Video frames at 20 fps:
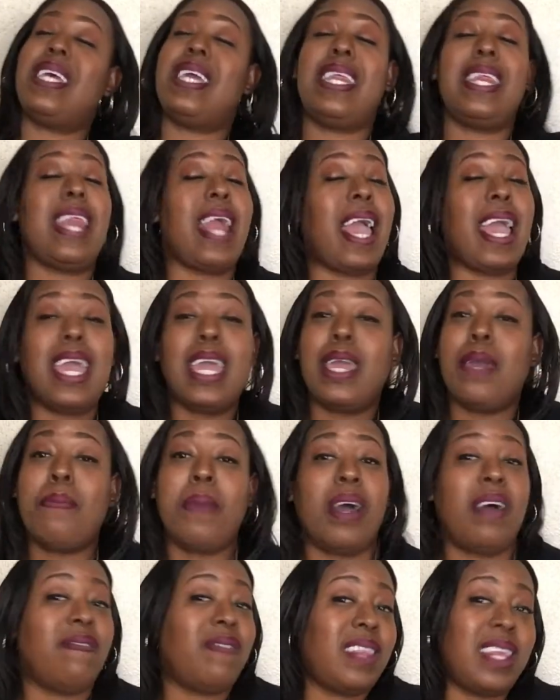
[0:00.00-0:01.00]
name
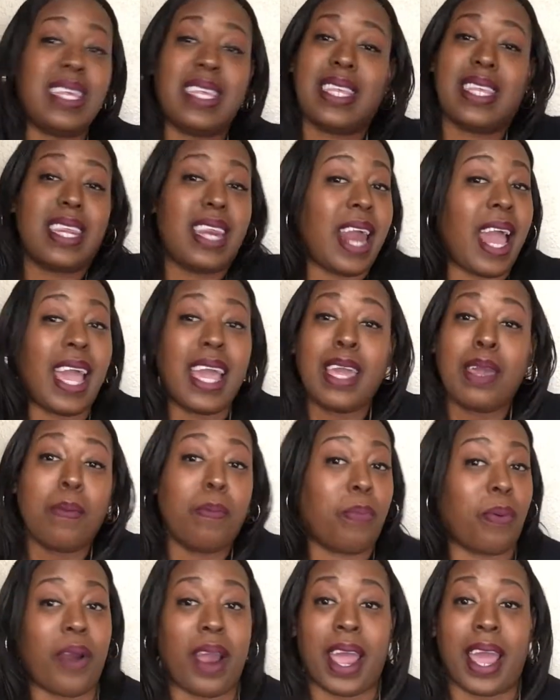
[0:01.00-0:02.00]
of this name
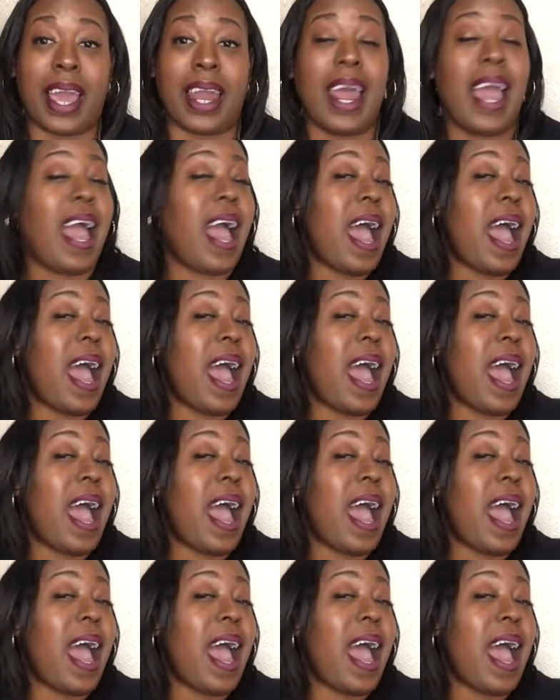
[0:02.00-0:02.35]
brand?